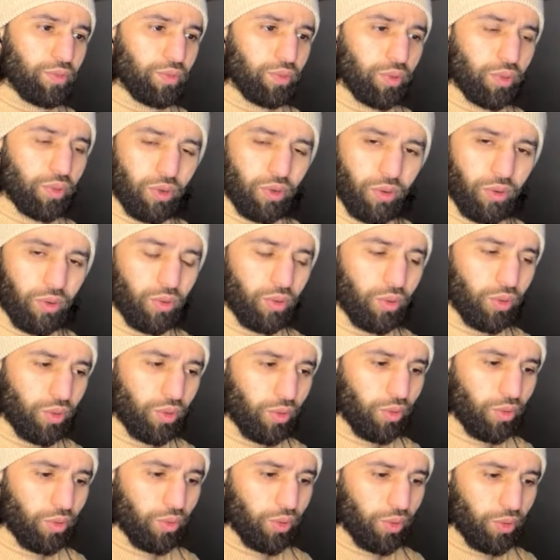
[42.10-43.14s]

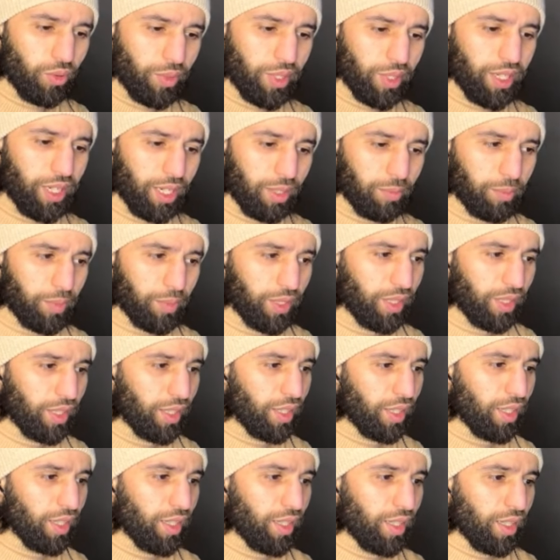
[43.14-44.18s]
growing up.
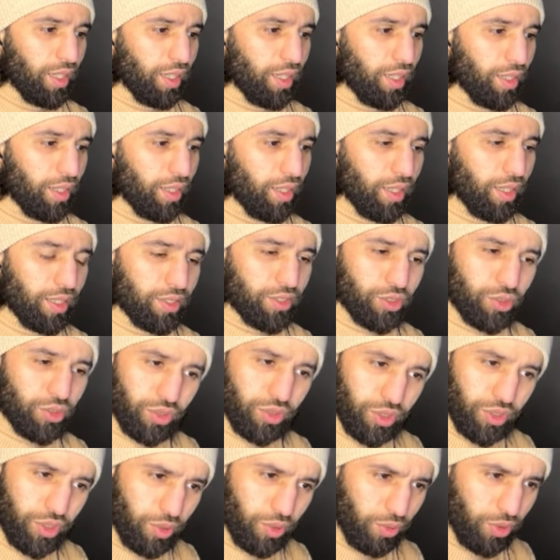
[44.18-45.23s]

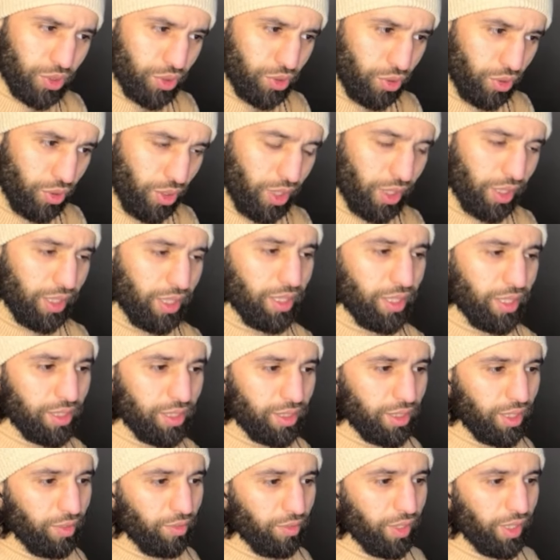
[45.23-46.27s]
She was struggling and
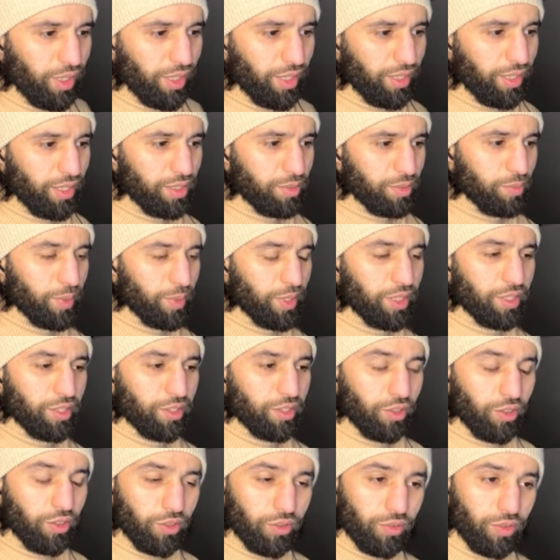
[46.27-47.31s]
stuff like this, being
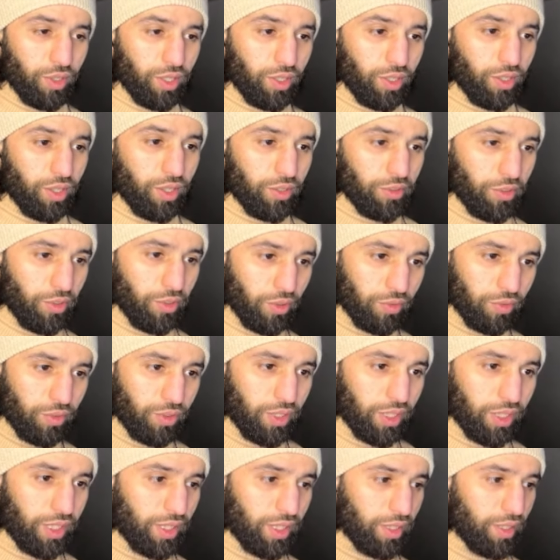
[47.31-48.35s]
in an
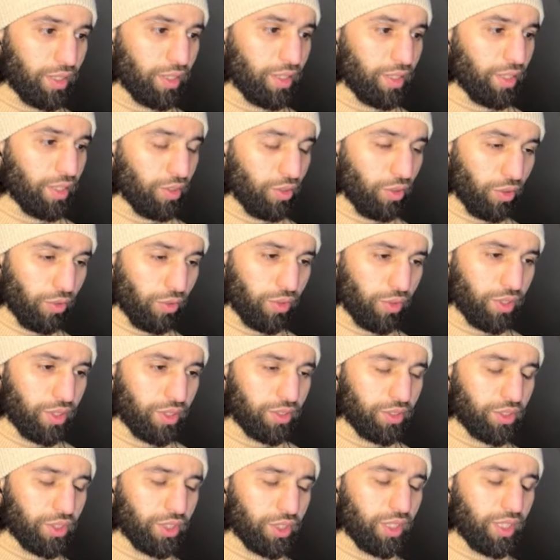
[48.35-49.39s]
orphanage
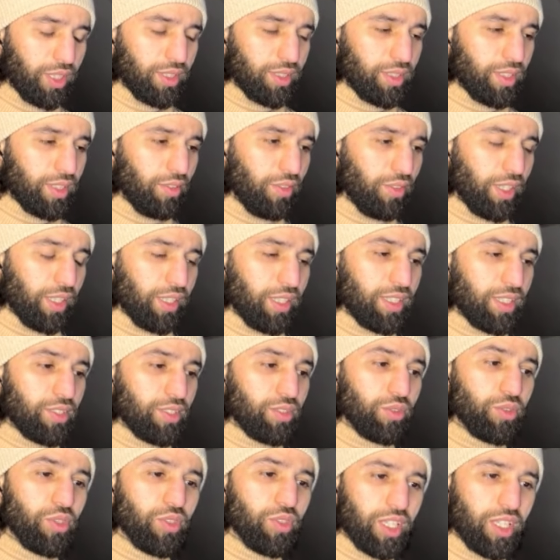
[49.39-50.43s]
and stuff like
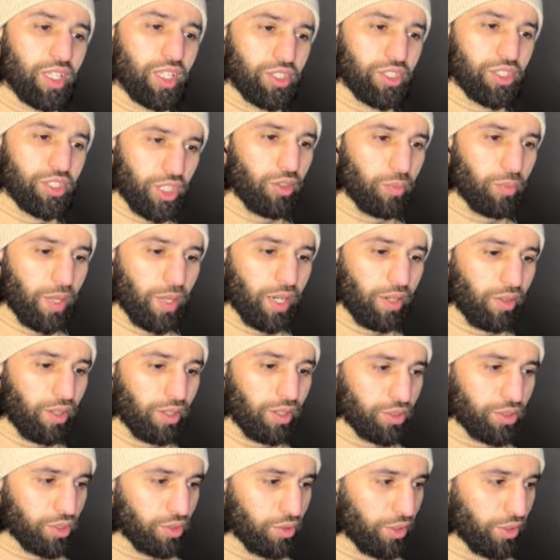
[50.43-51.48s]
this. So you can check her
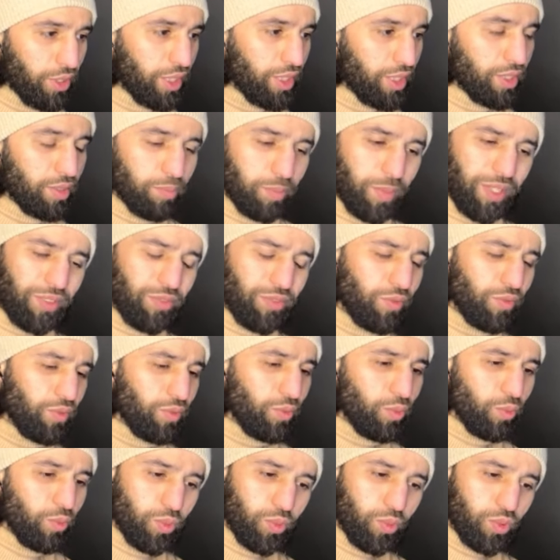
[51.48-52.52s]
background story, but
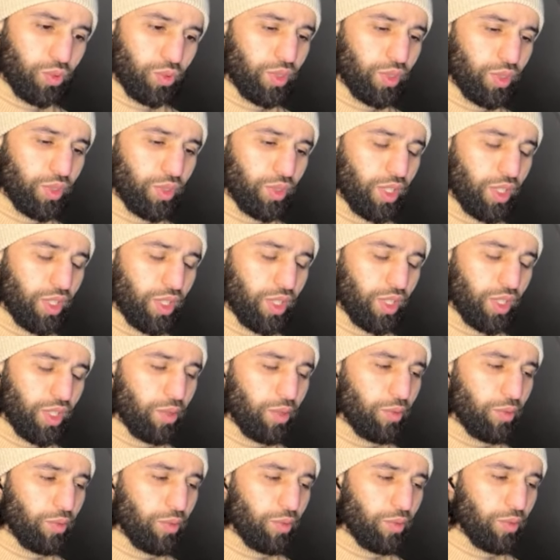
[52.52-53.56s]
today we focus
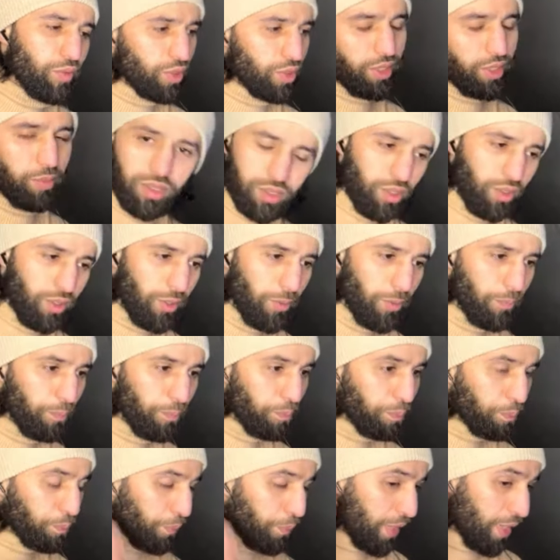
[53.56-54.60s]
only about her song.
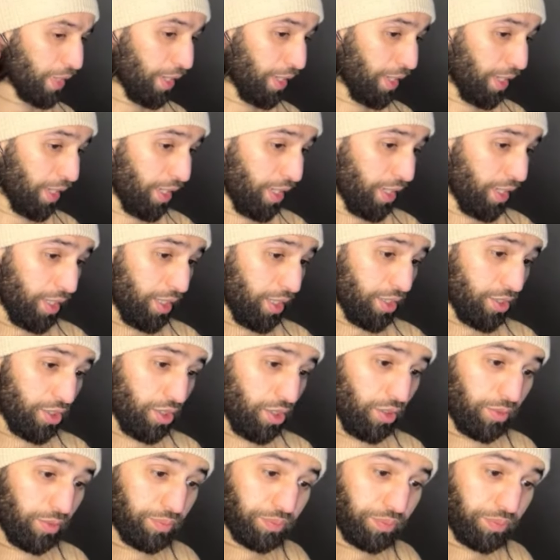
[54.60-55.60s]
So